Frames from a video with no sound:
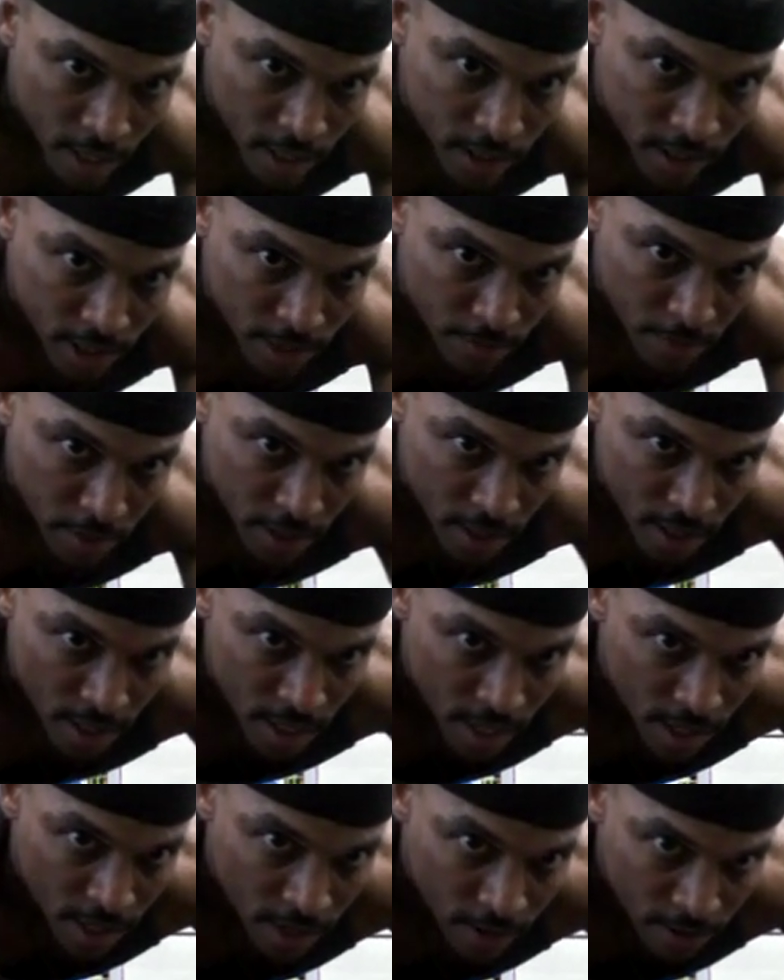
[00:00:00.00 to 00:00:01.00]
TP,
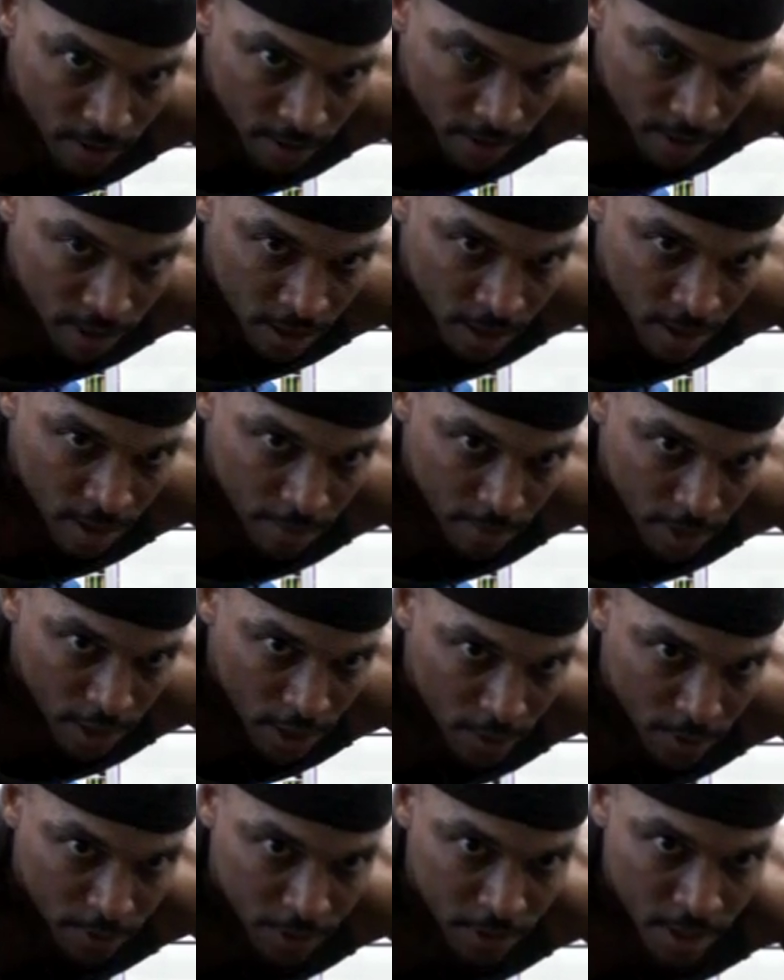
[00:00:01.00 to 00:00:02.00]

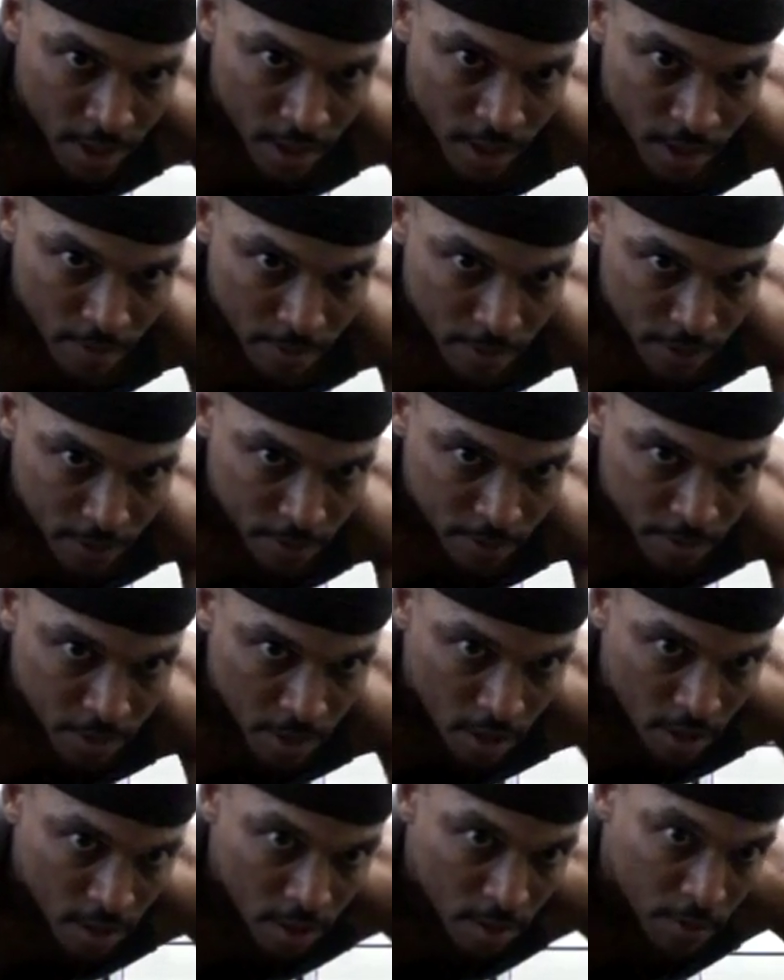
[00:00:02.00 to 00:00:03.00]
boom, boom,
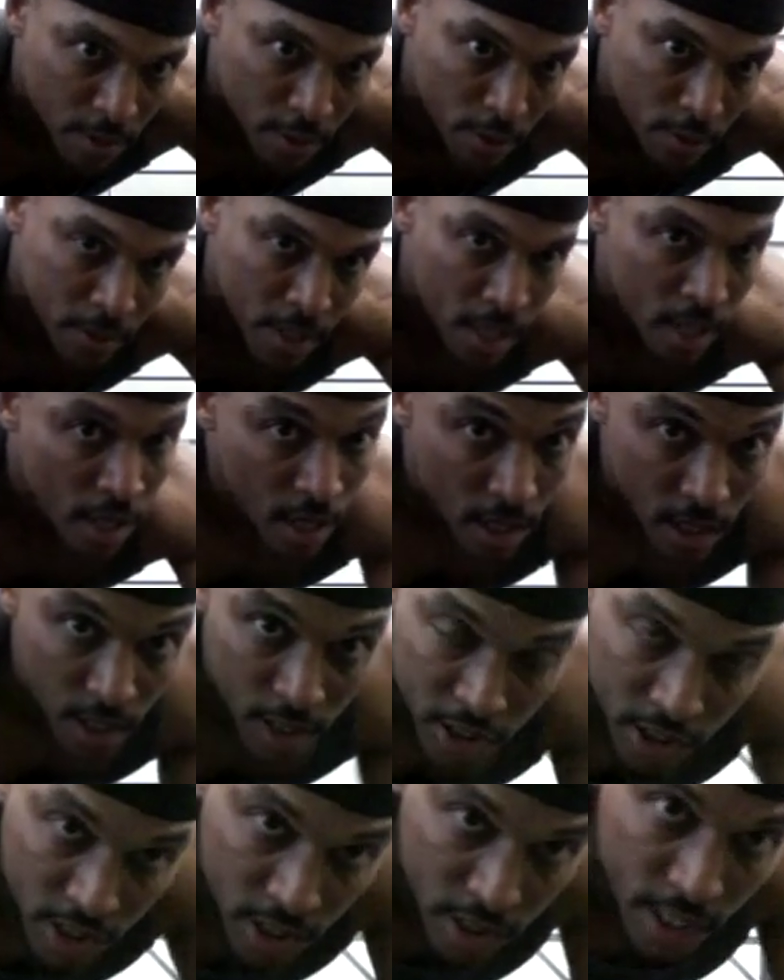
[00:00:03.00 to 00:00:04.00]
boom. It
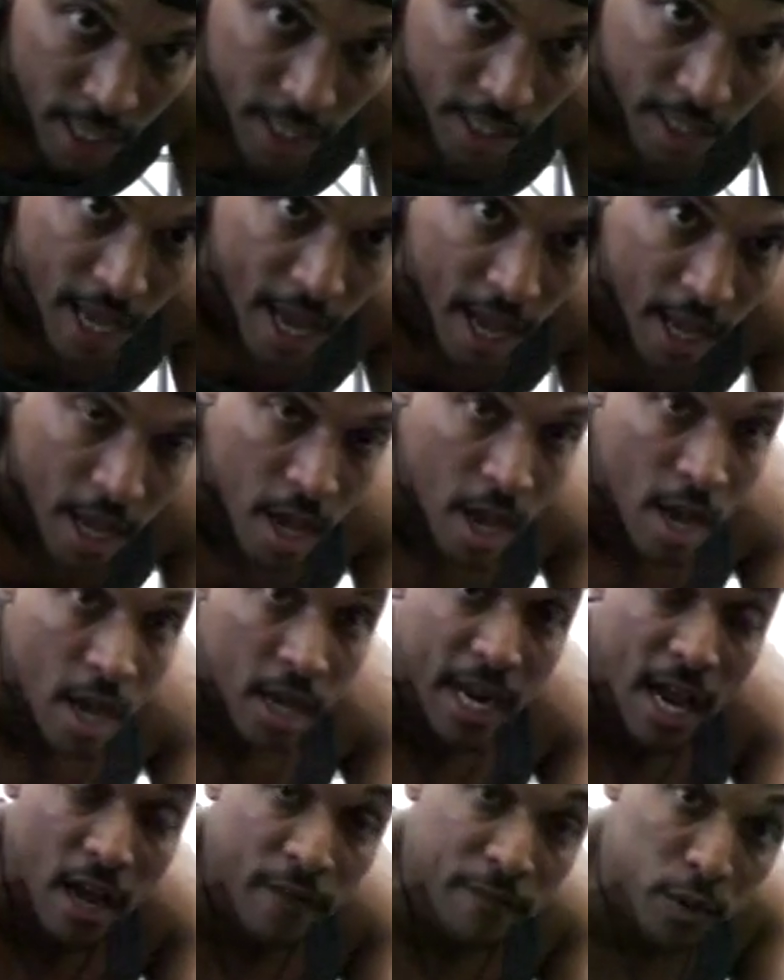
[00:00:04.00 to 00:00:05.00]
looks just like that.
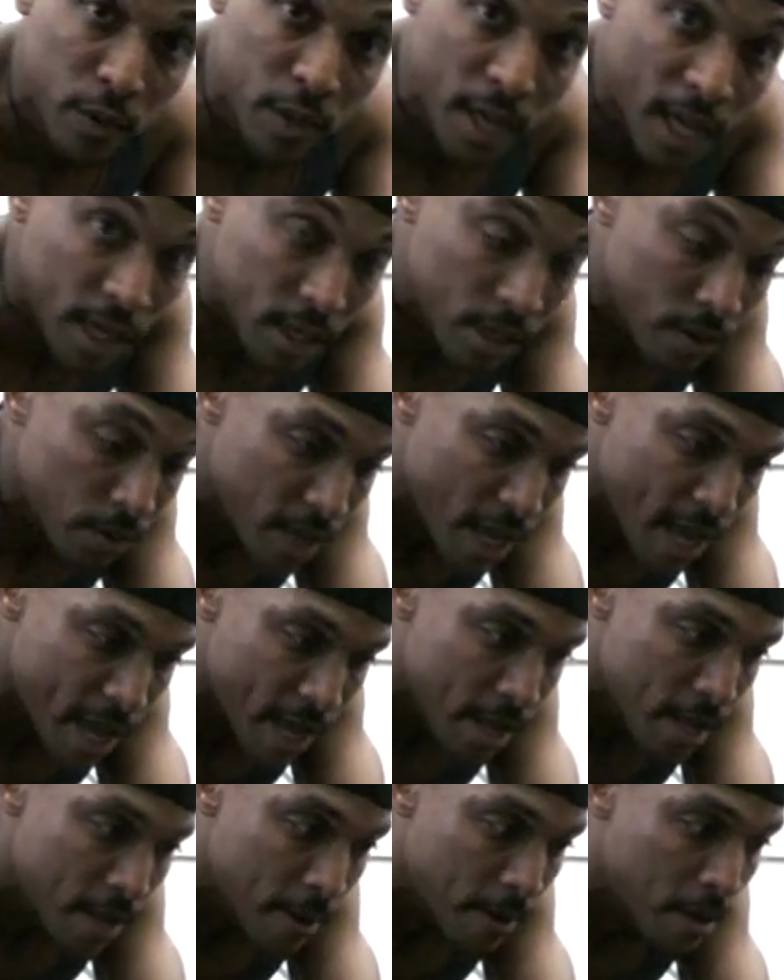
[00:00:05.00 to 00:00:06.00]
Now, if you can't do
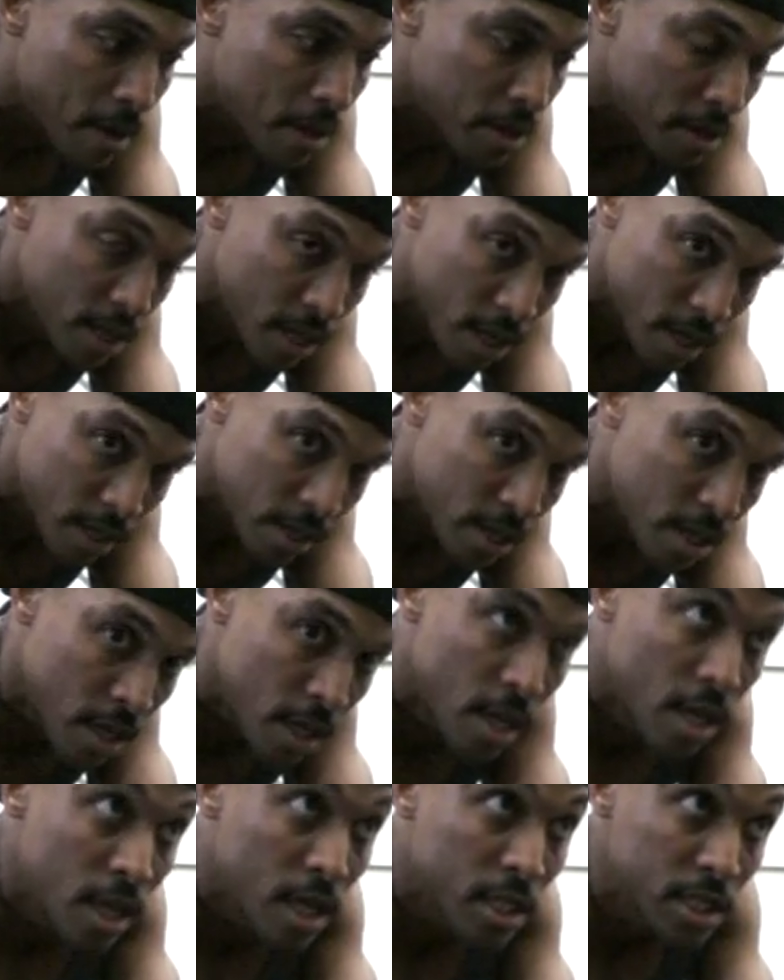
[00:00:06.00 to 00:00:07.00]
that, then
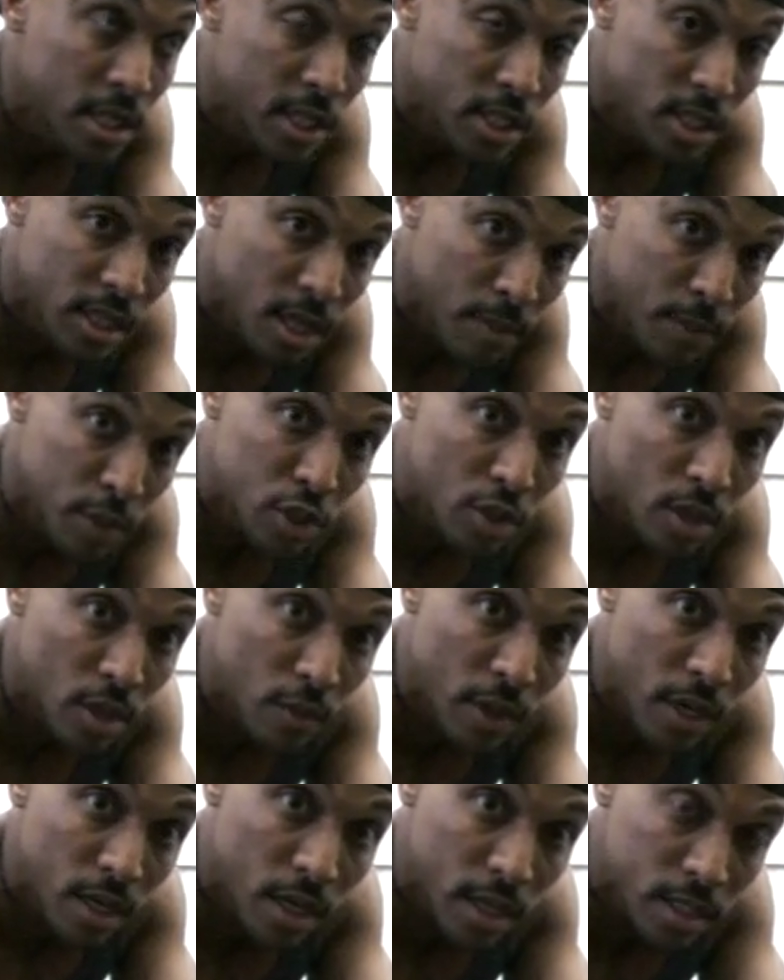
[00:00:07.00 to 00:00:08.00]
essentially I'm gonna show you
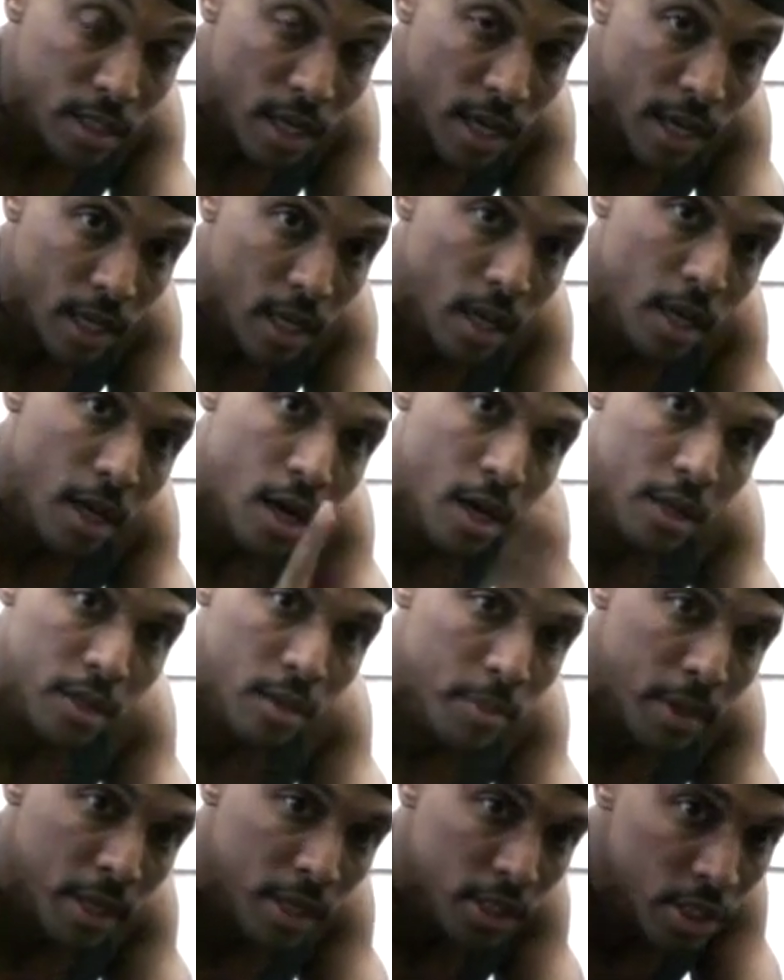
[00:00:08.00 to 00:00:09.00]
what it looks like on
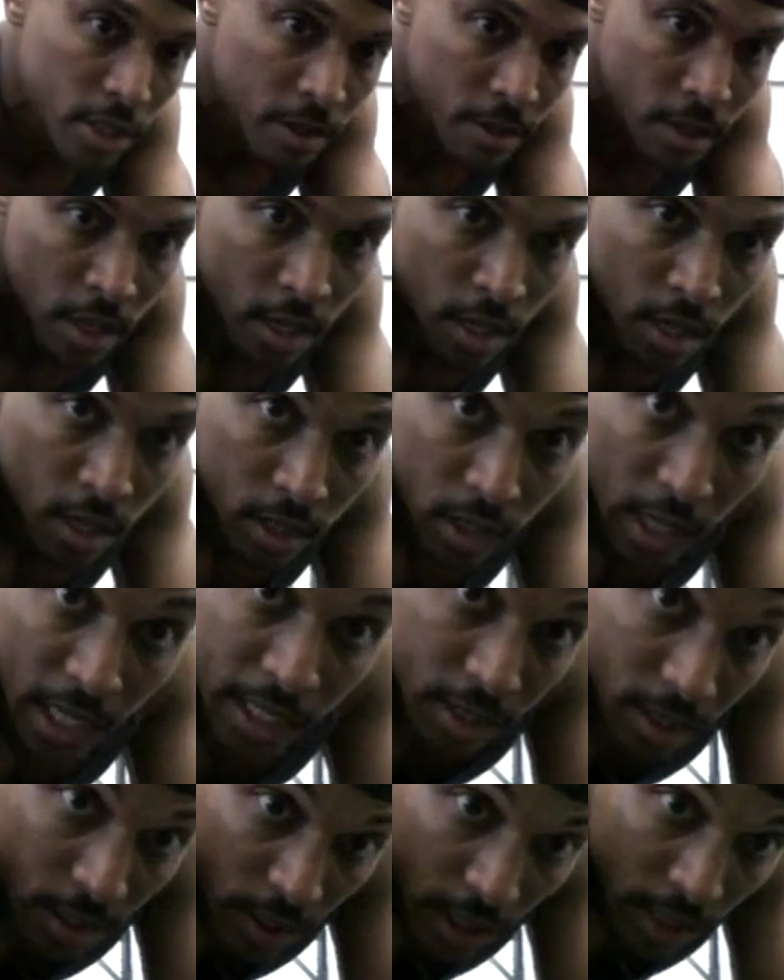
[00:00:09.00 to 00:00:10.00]
the bench. So I'll
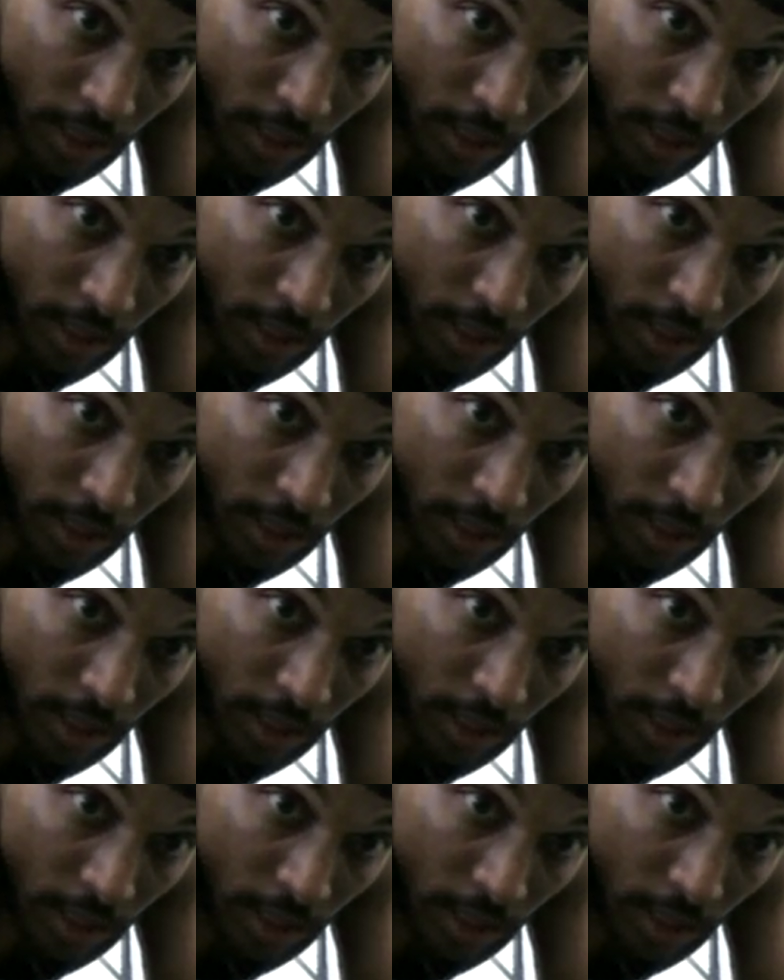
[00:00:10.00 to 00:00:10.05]
see